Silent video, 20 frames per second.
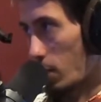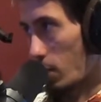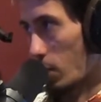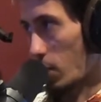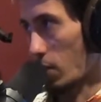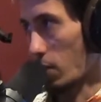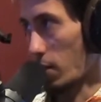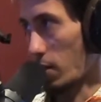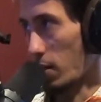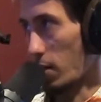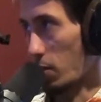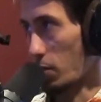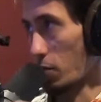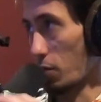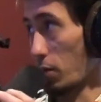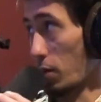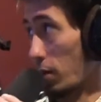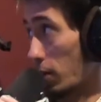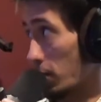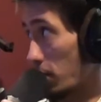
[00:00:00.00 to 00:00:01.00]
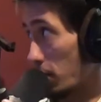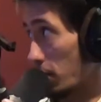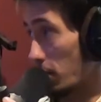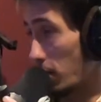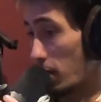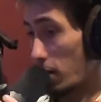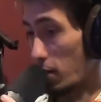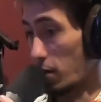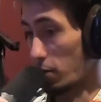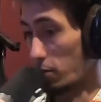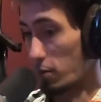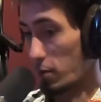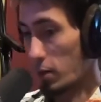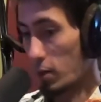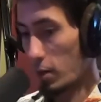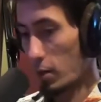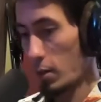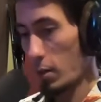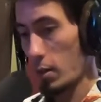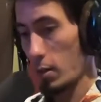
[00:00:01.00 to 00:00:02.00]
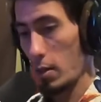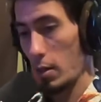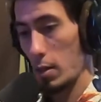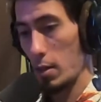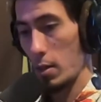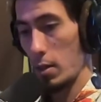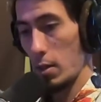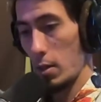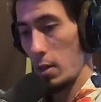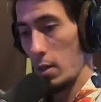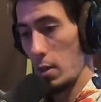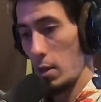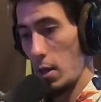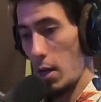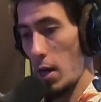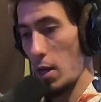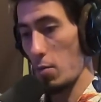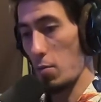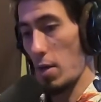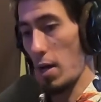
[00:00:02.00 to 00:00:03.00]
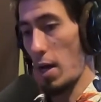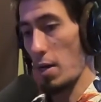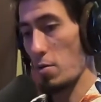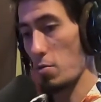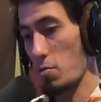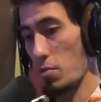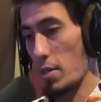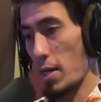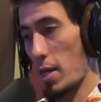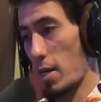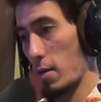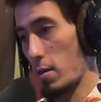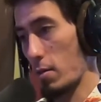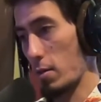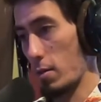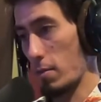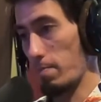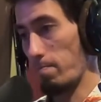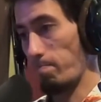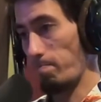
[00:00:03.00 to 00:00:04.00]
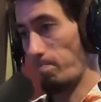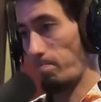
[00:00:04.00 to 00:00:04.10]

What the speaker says: Okay, that was fun. I'm going to turn that off. Anyway, I use that on